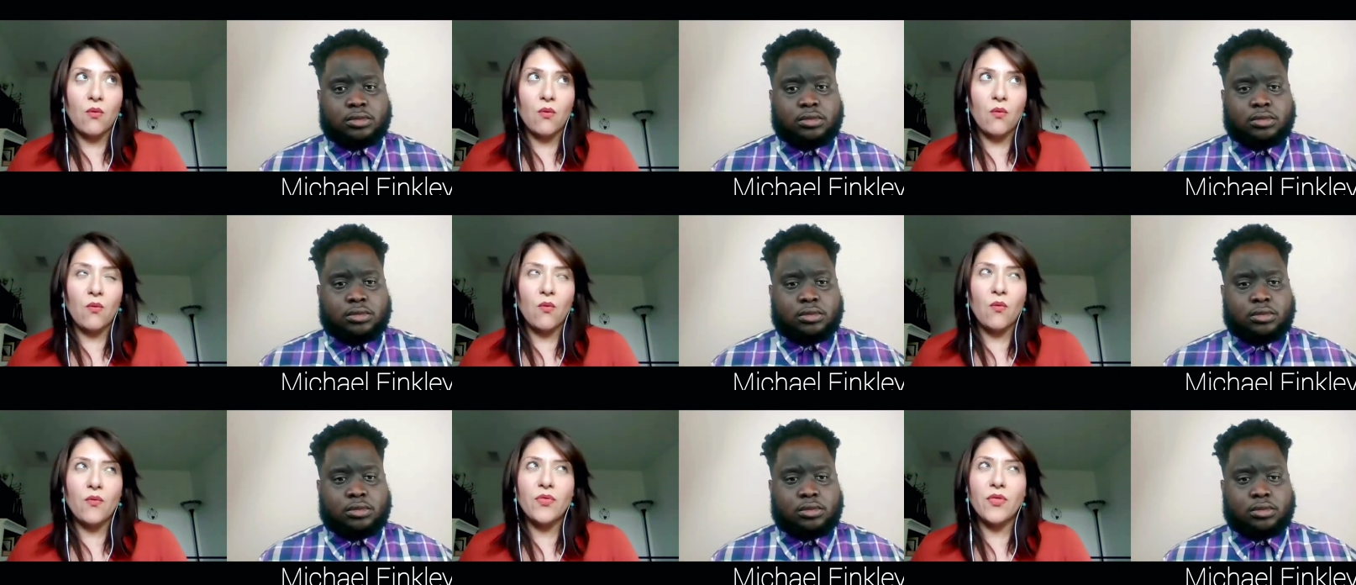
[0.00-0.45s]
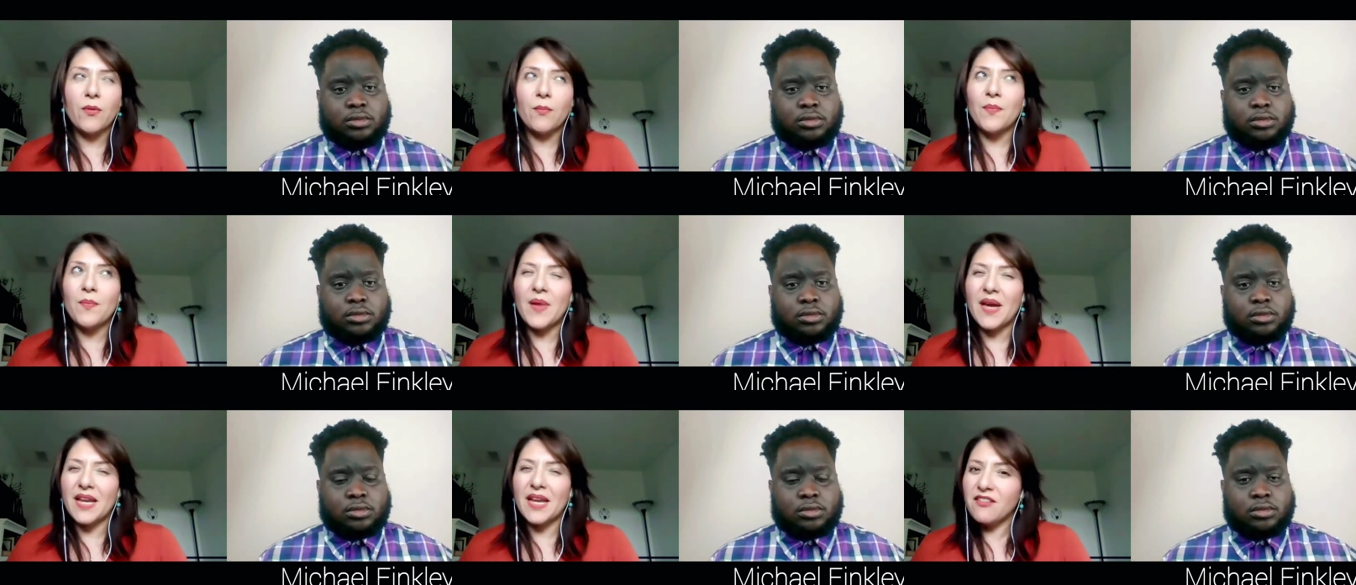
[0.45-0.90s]
Speaker 1: the
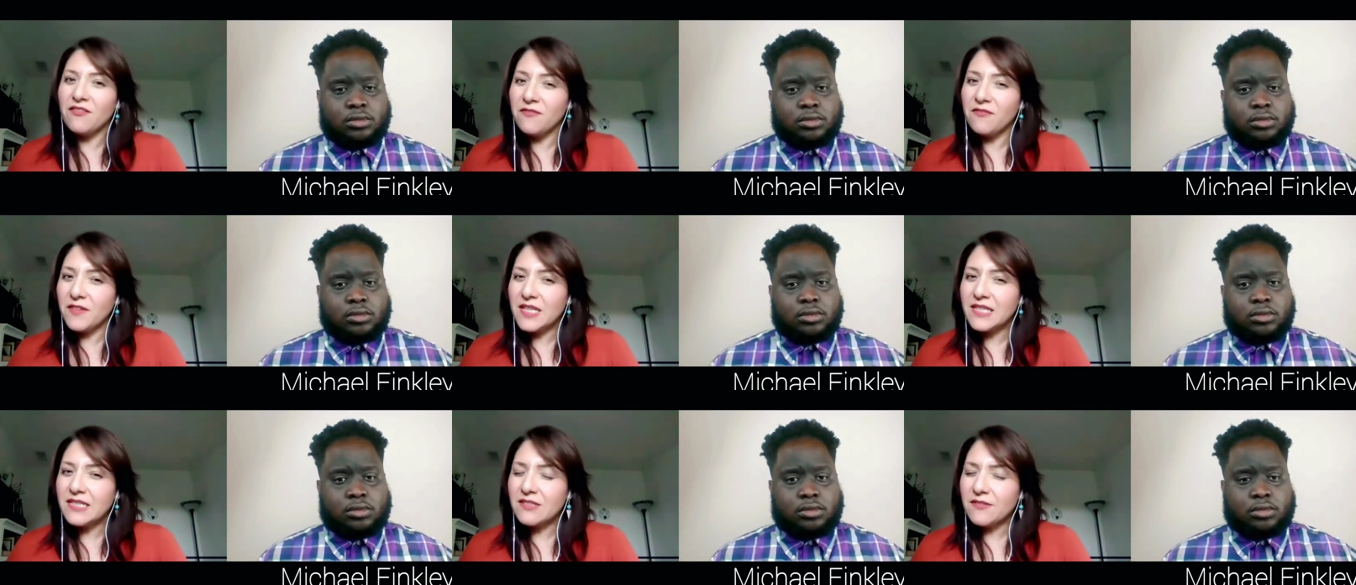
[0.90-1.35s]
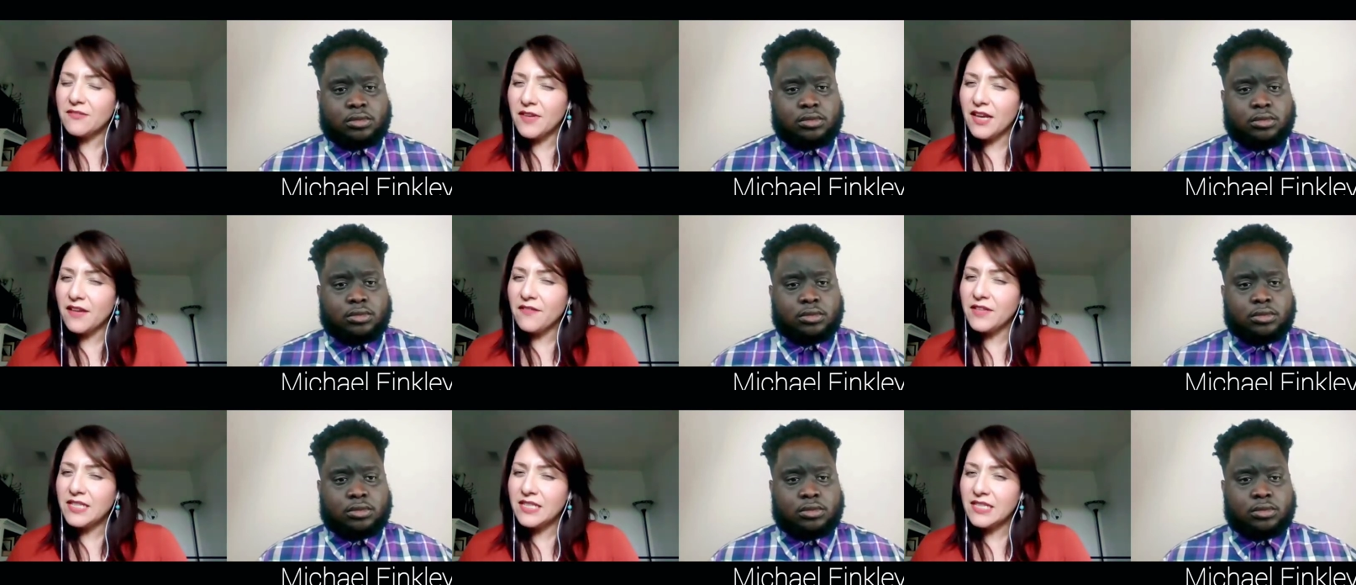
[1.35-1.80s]
benefits of
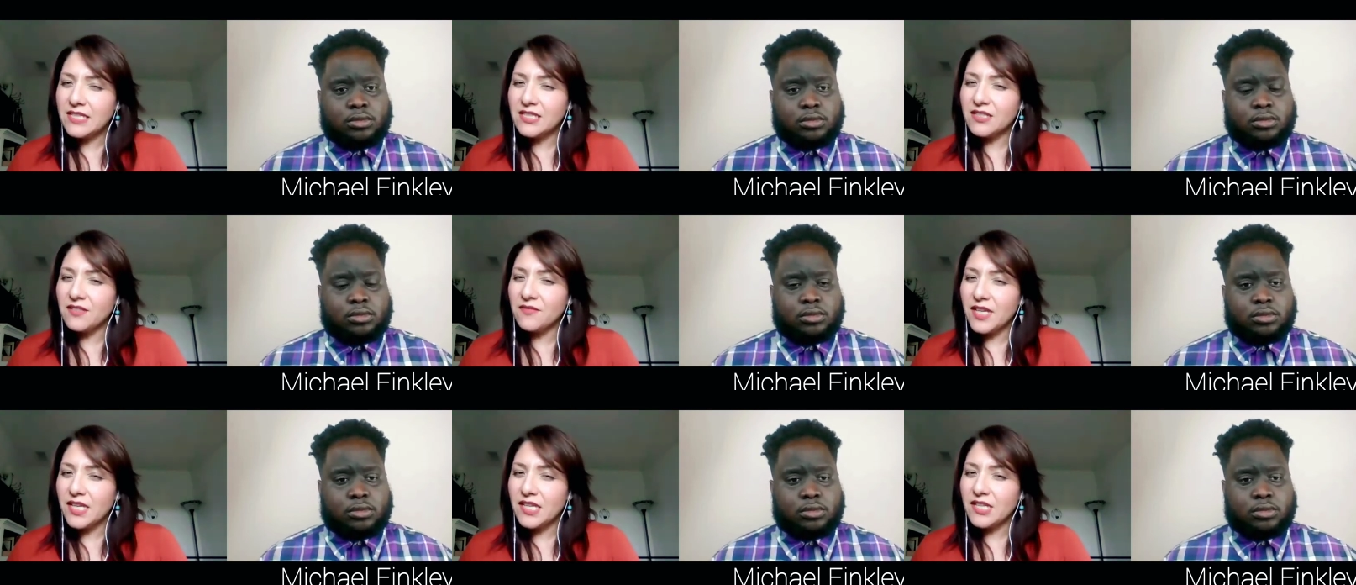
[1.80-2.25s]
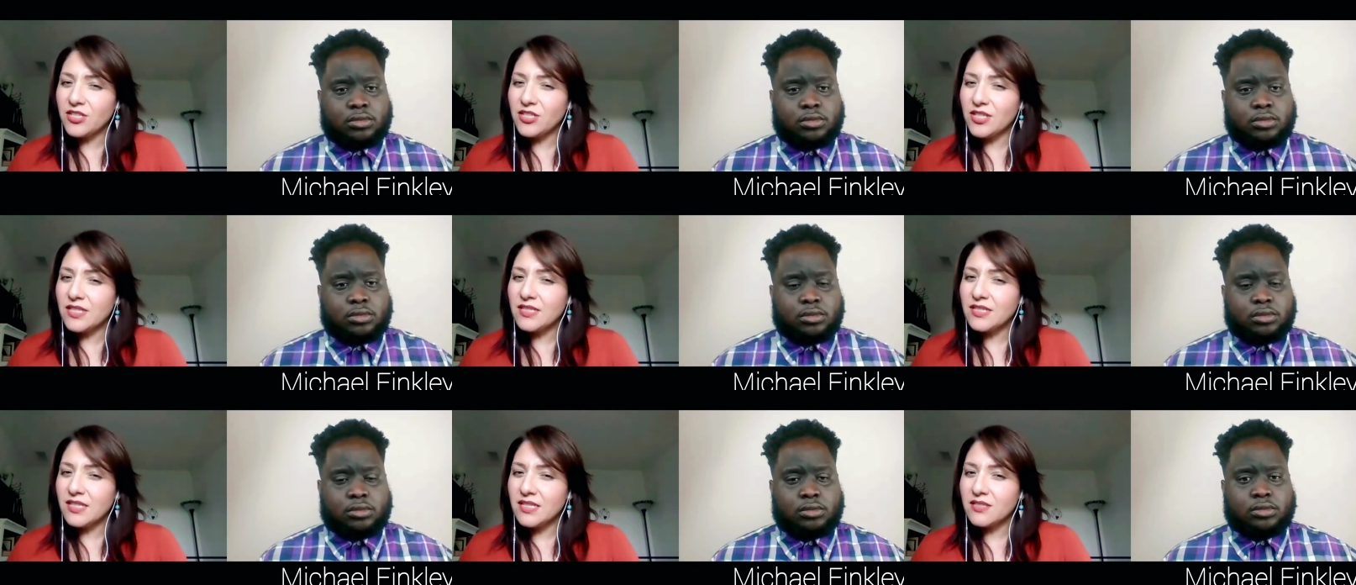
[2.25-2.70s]
having
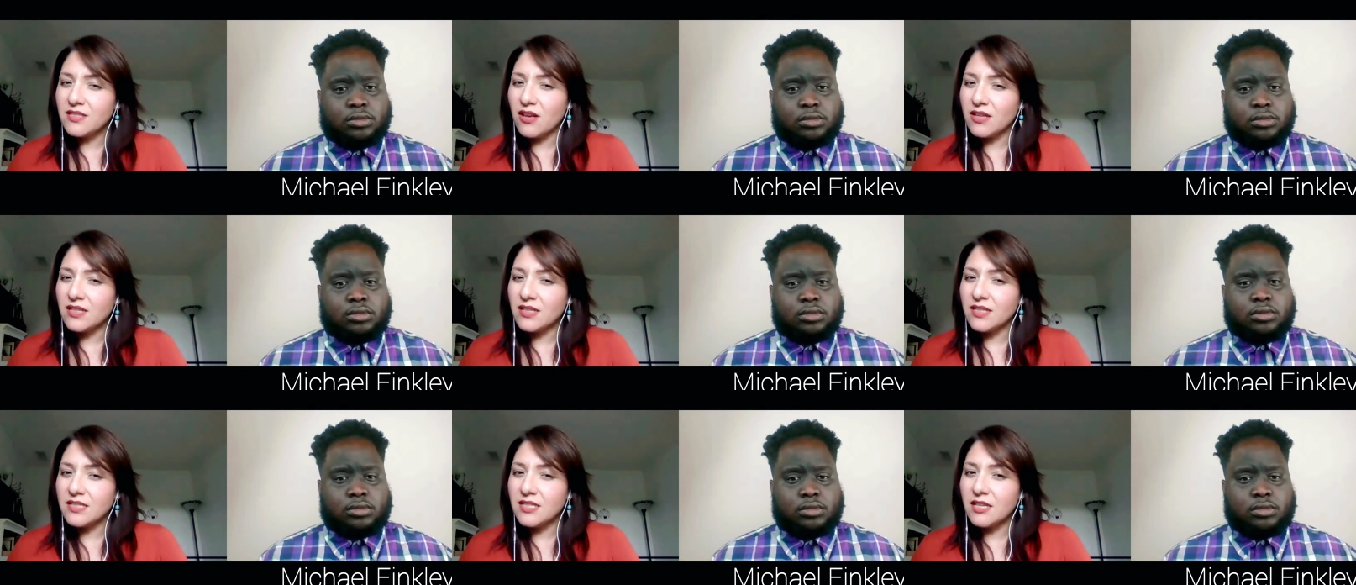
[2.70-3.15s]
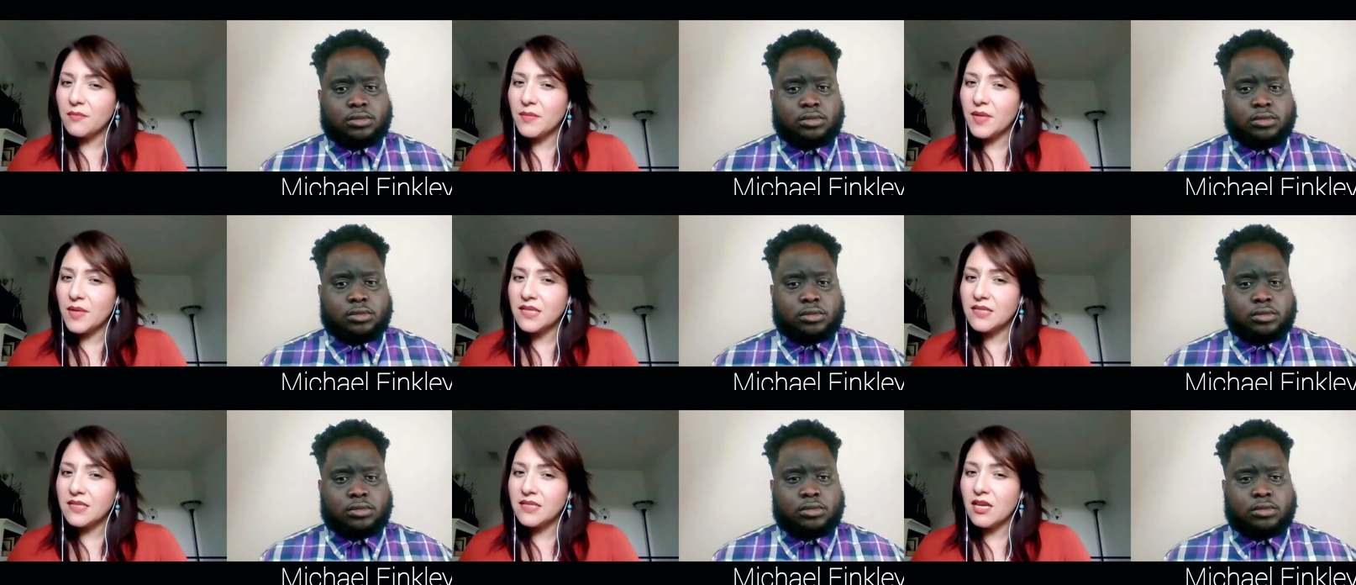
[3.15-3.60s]
disadvantages, as oddly as that
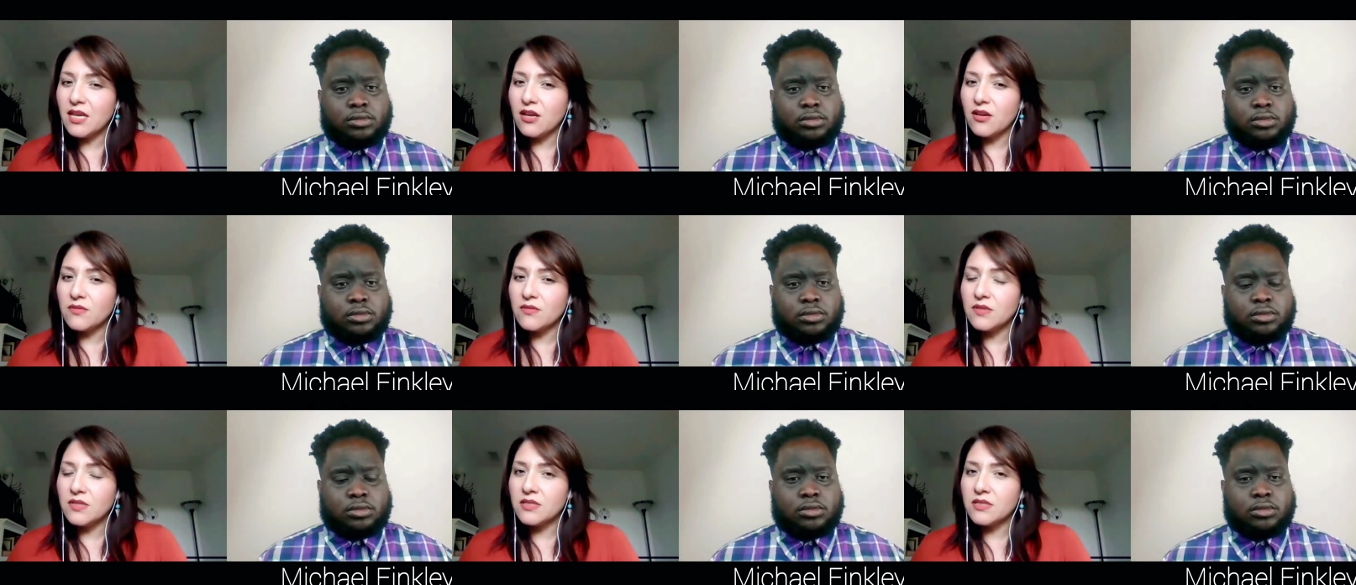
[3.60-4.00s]
may sound.